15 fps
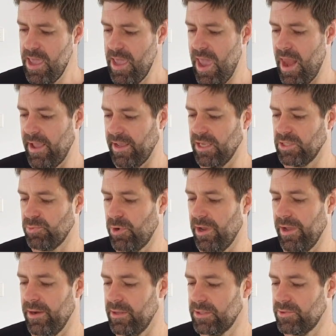and I guess what
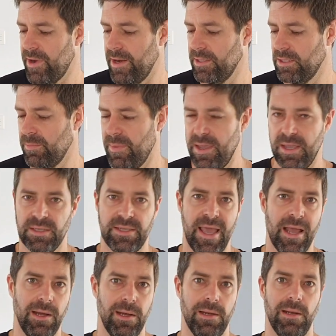it illustrated to me is how
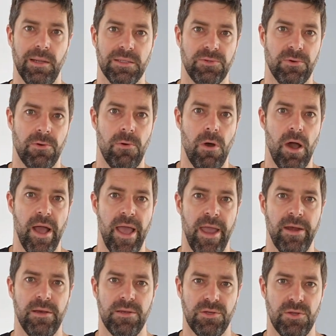little is
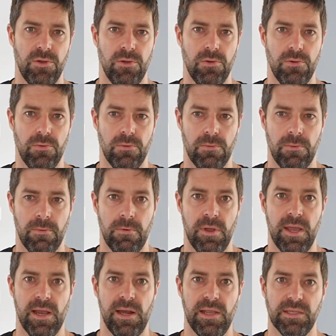required to
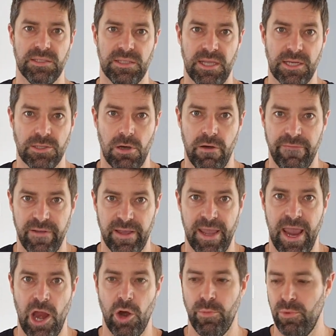really set off a
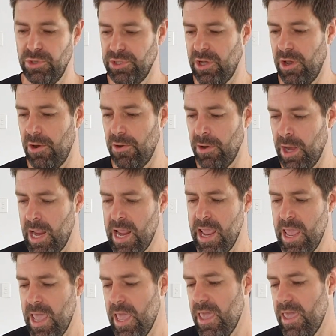caramel tone.
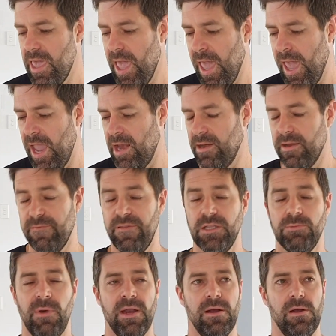And if there's
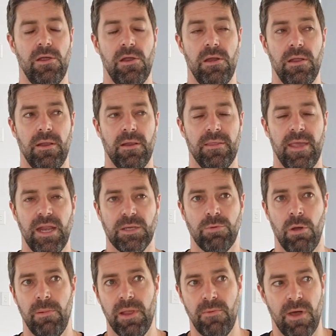one learning, that's
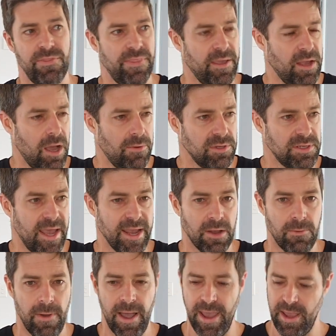probably one thing I would take
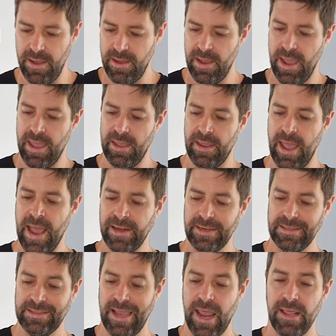away,
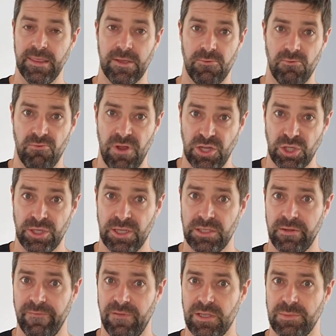understanding the richness
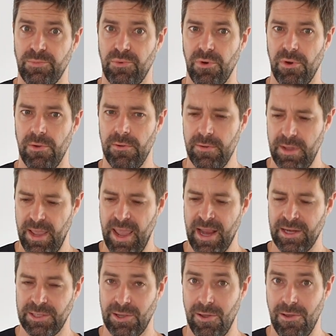of this brew.
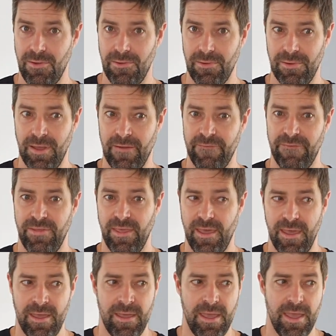And so if the